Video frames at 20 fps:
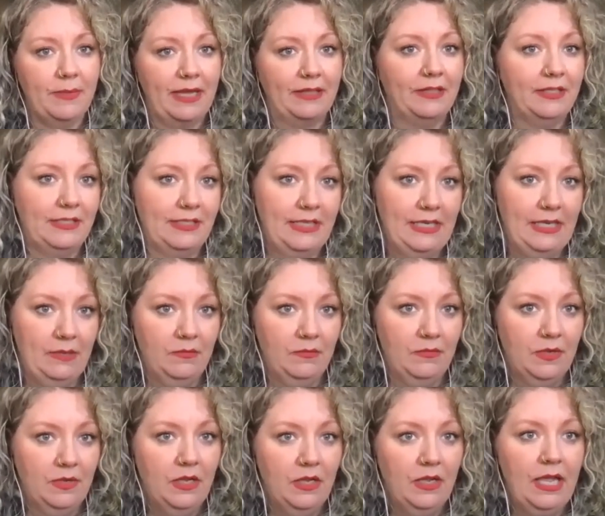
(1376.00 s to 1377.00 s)
about the team
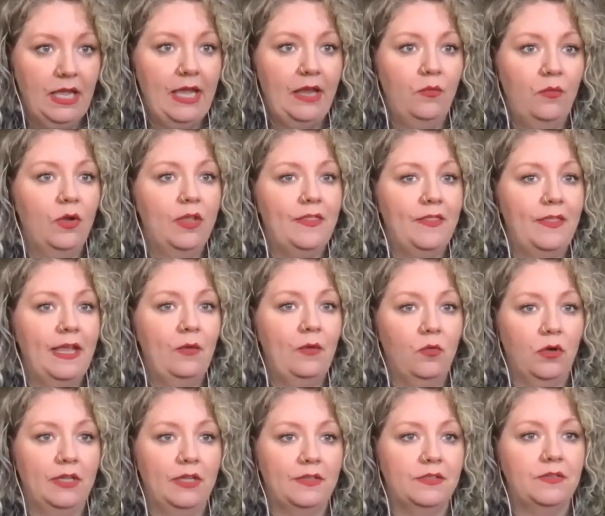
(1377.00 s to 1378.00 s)
and what they
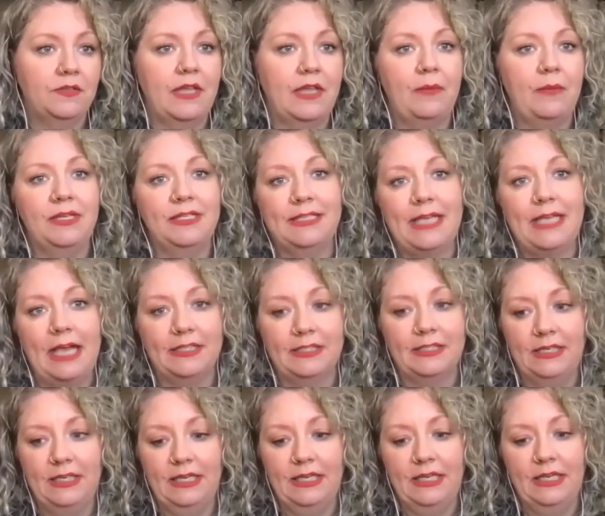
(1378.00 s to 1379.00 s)
want. So that means
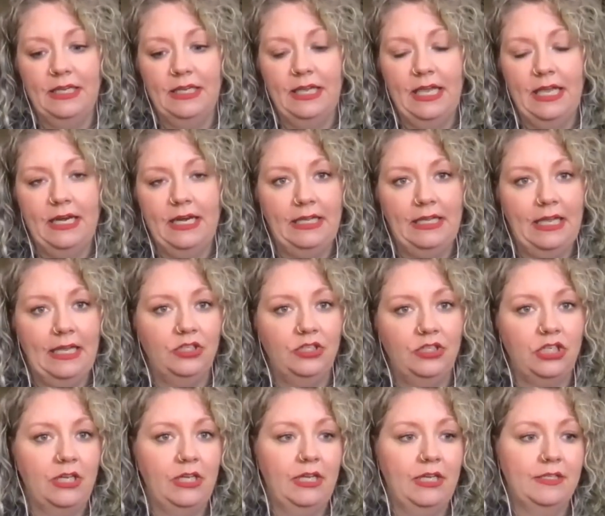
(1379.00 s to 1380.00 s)
asking and
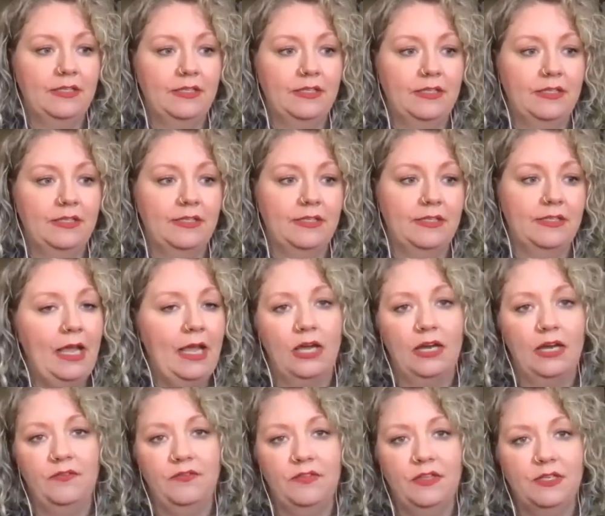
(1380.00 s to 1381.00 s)
engaging and saying, hey, what
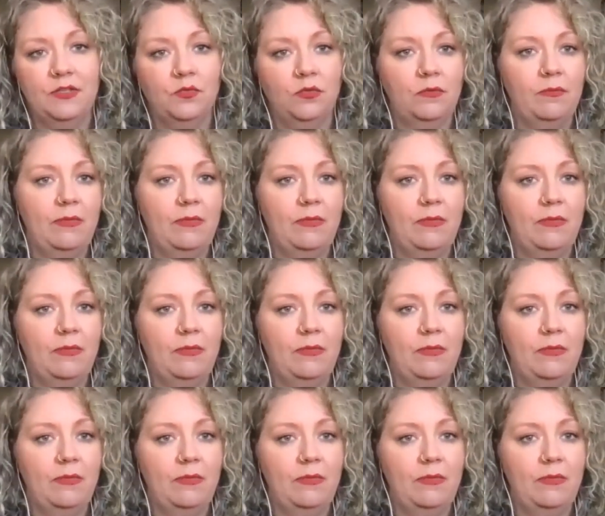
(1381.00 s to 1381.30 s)
kind of things will